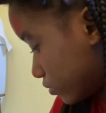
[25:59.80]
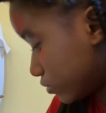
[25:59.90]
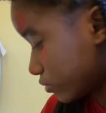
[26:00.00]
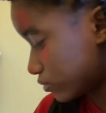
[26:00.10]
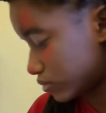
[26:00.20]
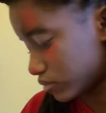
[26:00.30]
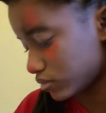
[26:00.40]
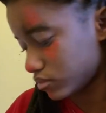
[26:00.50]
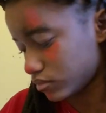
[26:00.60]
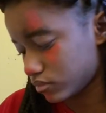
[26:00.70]

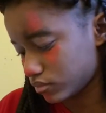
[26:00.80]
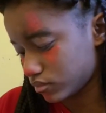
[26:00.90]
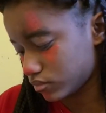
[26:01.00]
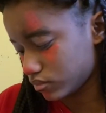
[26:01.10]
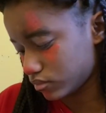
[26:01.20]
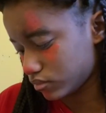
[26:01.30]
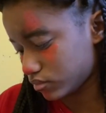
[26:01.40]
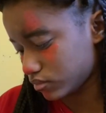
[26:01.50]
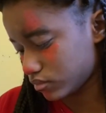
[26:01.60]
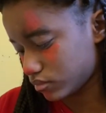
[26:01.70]

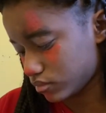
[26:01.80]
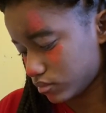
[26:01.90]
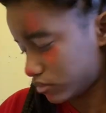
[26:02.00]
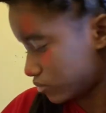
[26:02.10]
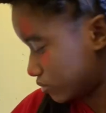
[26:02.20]
(no one is talking)